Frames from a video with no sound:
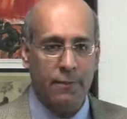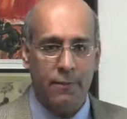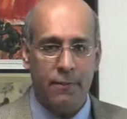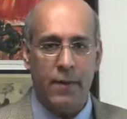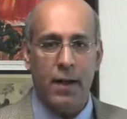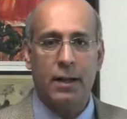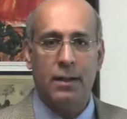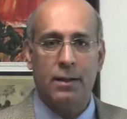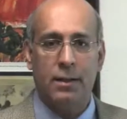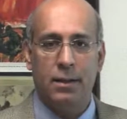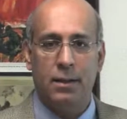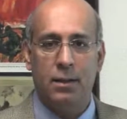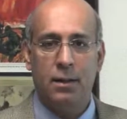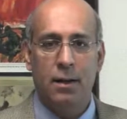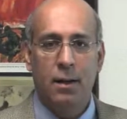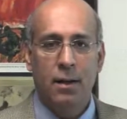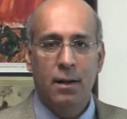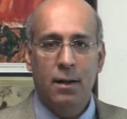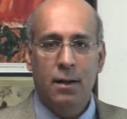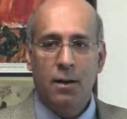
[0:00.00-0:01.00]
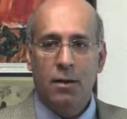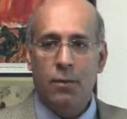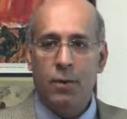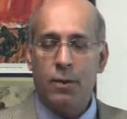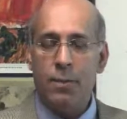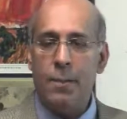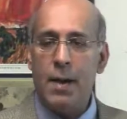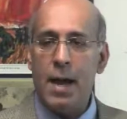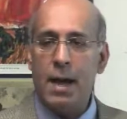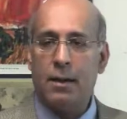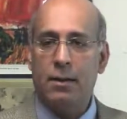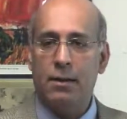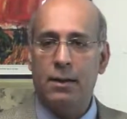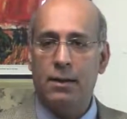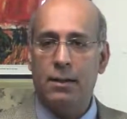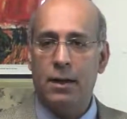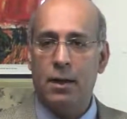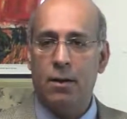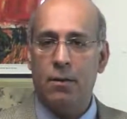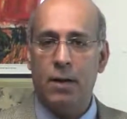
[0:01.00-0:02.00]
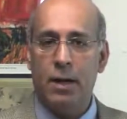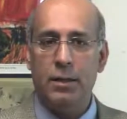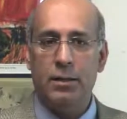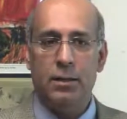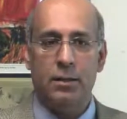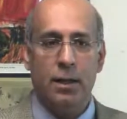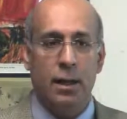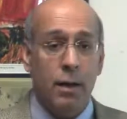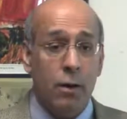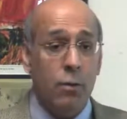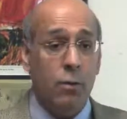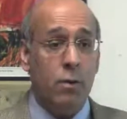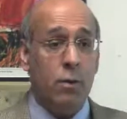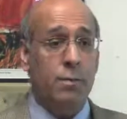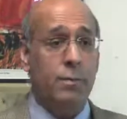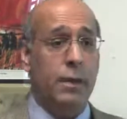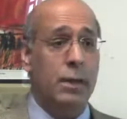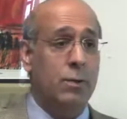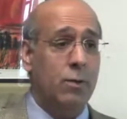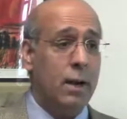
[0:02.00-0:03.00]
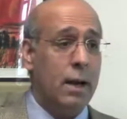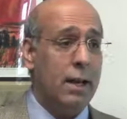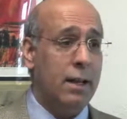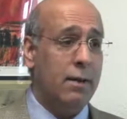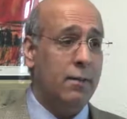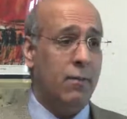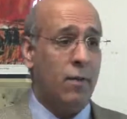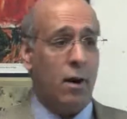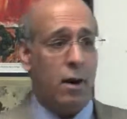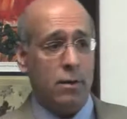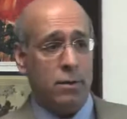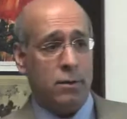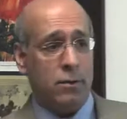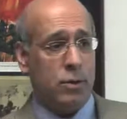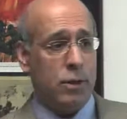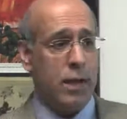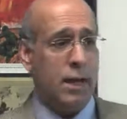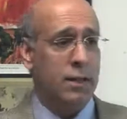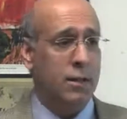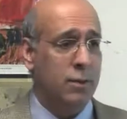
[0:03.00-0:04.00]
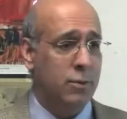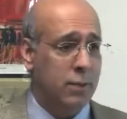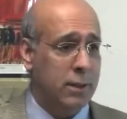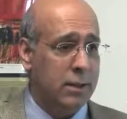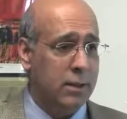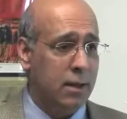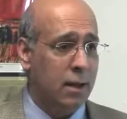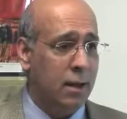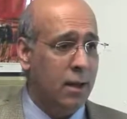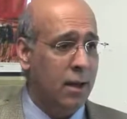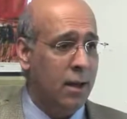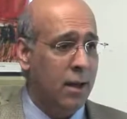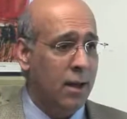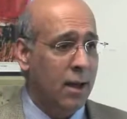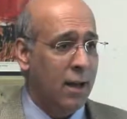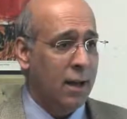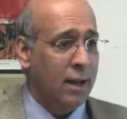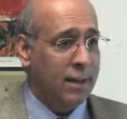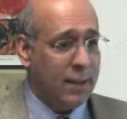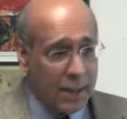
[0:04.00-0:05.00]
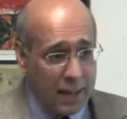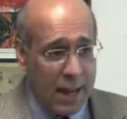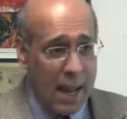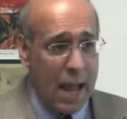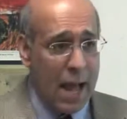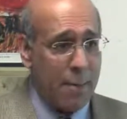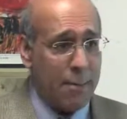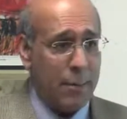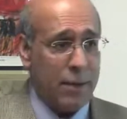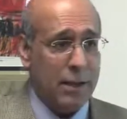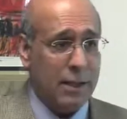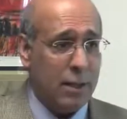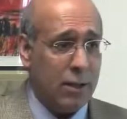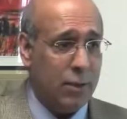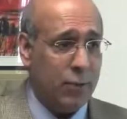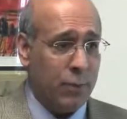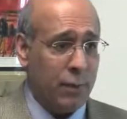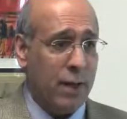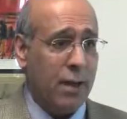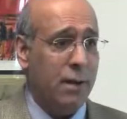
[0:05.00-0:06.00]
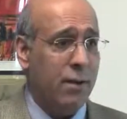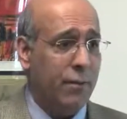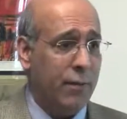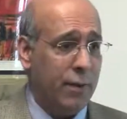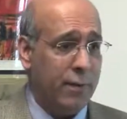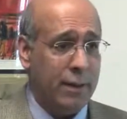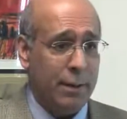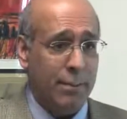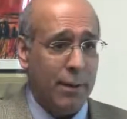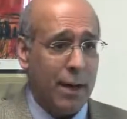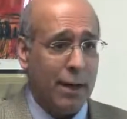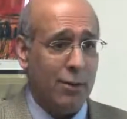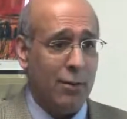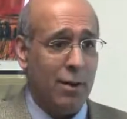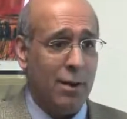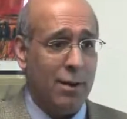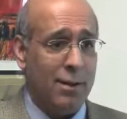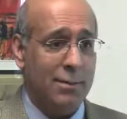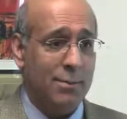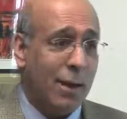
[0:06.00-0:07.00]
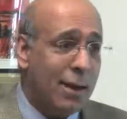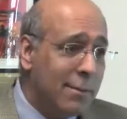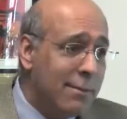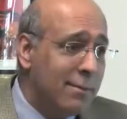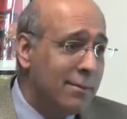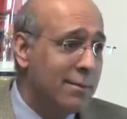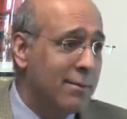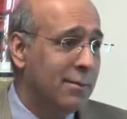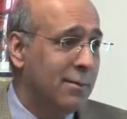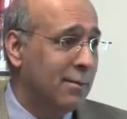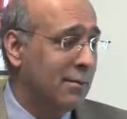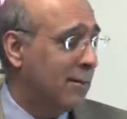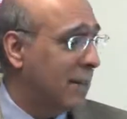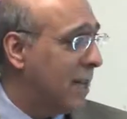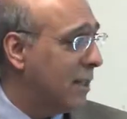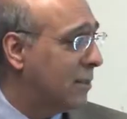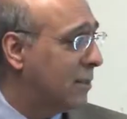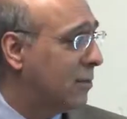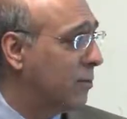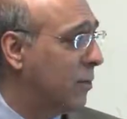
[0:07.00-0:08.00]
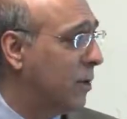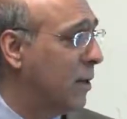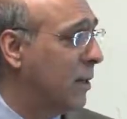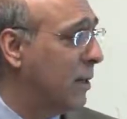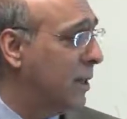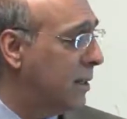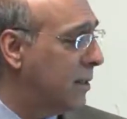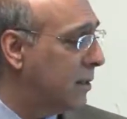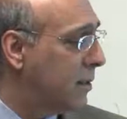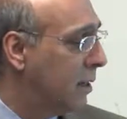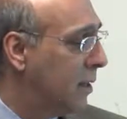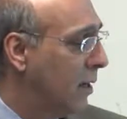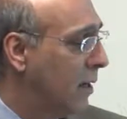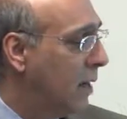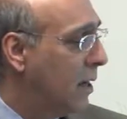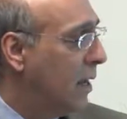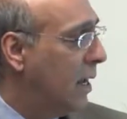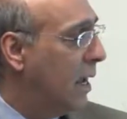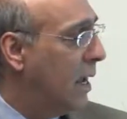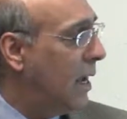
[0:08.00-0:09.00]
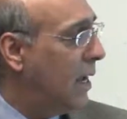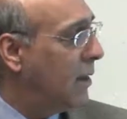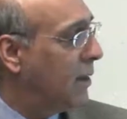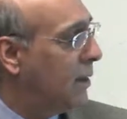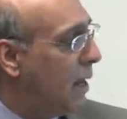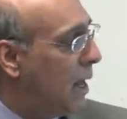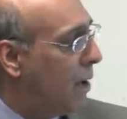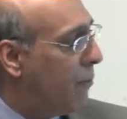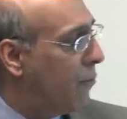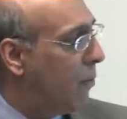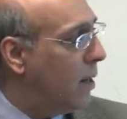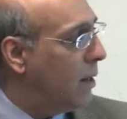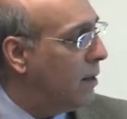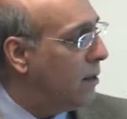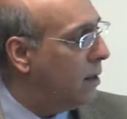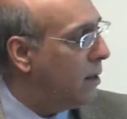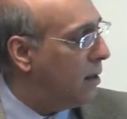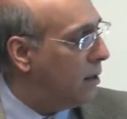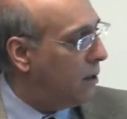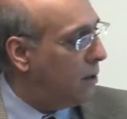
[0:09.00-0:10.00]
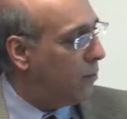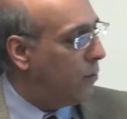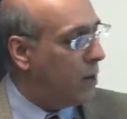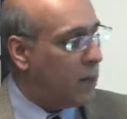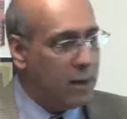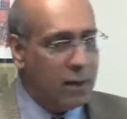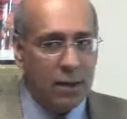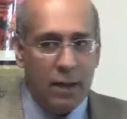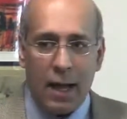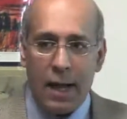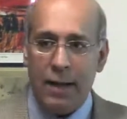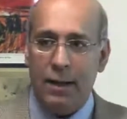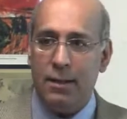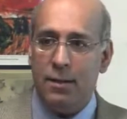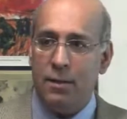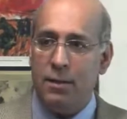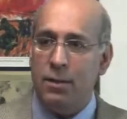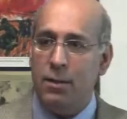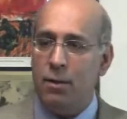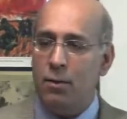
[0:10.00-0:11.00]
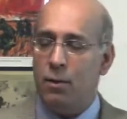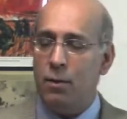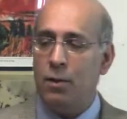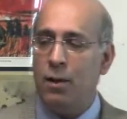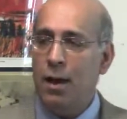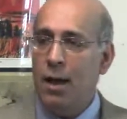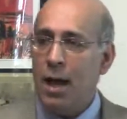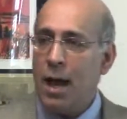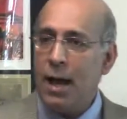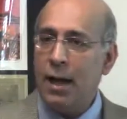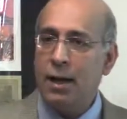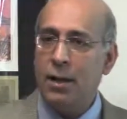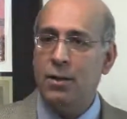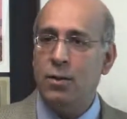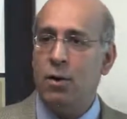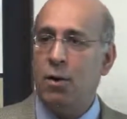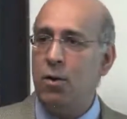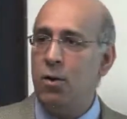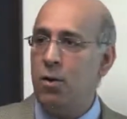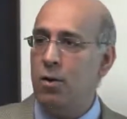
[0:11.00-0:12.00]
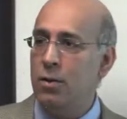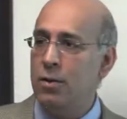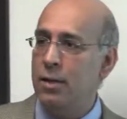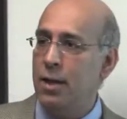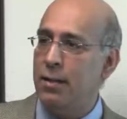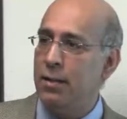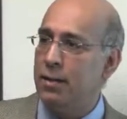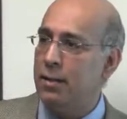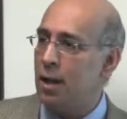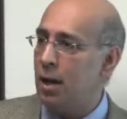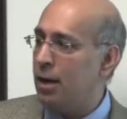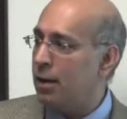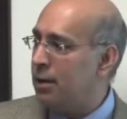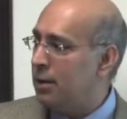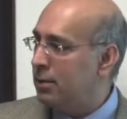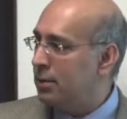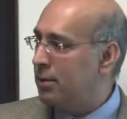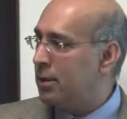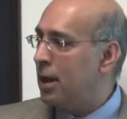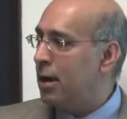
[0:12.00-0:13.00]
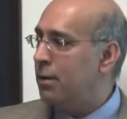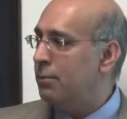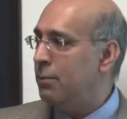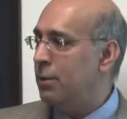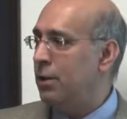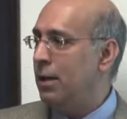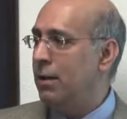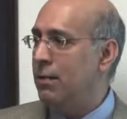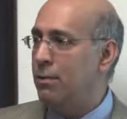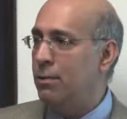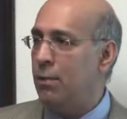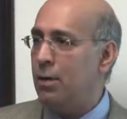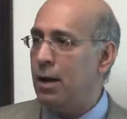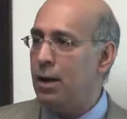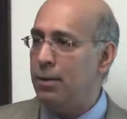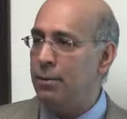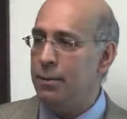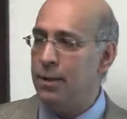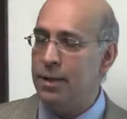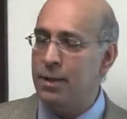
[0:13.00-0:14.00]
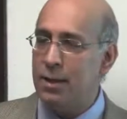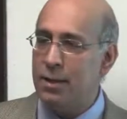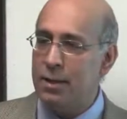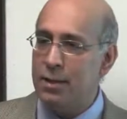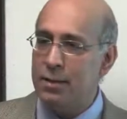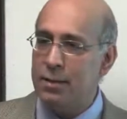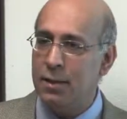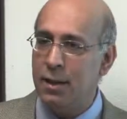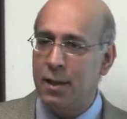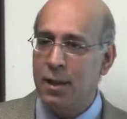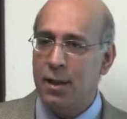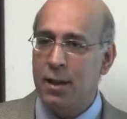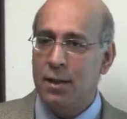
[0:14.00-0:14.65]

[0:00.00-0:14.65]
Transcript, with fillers: affected with macular degeneration. It would be great if all those changes we saw didn't happen in the 350 microns, but that's where it is. And when, when light, you know, I could do a whole nother talk because it's unbelievable. I mean, it is